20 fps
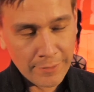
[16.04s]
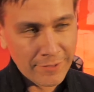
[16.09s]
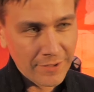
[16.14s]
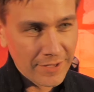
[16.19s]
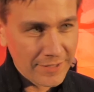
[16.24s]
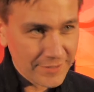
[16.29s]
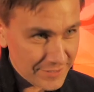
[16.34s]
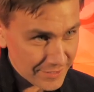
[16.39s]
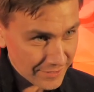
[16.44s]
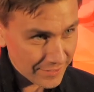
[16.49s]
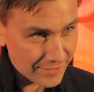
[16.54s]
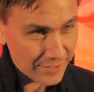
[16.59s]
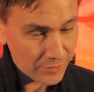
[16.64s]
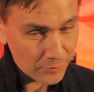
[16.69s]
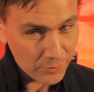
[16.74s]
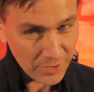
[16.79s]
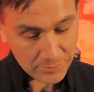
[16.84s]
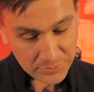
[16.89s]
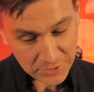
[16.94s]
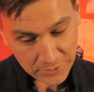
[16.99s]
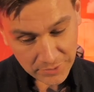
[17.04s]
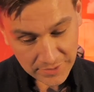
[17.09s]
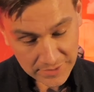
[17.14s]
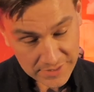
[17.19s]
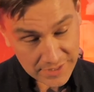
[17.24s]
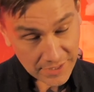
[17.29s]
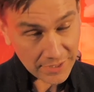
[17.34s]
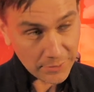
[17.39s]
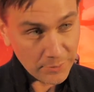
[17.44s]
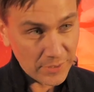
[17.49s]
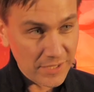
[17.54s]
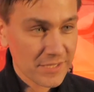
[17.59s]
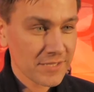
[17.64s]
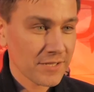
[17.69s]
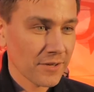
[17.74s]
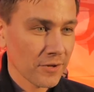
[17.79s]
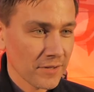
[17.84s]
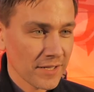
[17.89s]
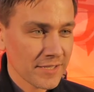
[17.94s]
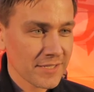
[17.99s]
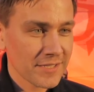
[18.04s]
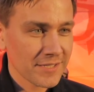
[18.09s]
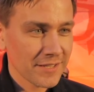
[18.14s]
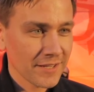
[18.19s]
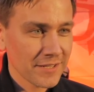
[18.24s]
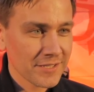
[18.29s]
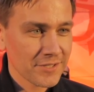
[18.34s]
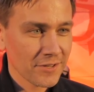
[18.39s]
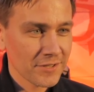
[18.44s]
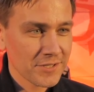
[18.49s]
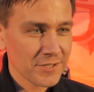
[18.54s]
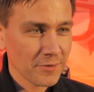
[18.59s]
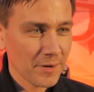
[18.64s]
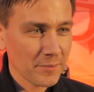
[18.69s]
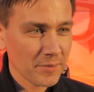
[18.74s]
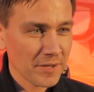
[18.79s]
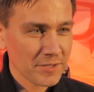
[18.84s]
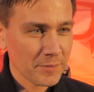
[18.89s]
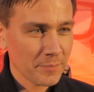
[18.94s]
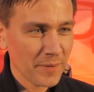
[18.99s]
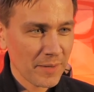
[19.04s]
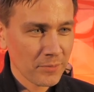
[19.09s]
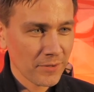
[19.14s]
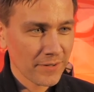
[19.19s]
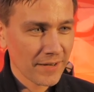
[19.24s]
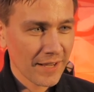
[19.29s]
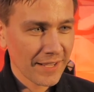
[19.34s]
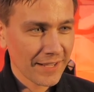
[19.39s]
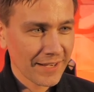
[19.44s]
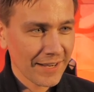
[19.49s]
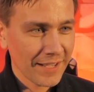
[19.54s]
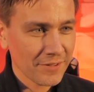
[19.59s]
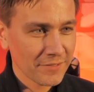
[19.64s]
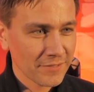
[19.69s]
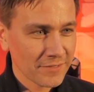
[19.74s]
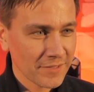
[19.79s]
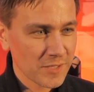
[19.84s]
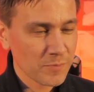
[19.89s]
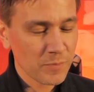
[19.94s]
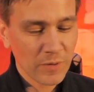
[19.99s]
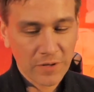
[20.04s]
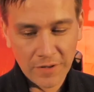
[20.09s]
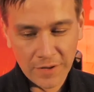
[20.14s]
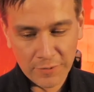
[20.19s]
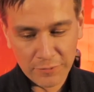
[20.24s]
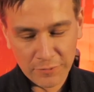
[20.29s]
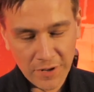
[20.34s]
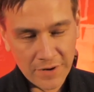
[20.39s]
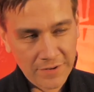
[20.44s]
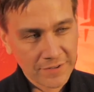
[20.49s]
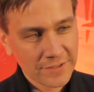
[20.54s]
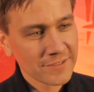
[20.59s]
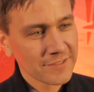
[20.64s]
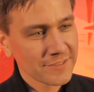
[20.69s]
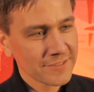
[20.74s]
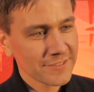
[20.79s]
thought, uh, well, I'm doing this anyway, so let's uh, start streaming it to people and hanging out, and it's been a lot of fun.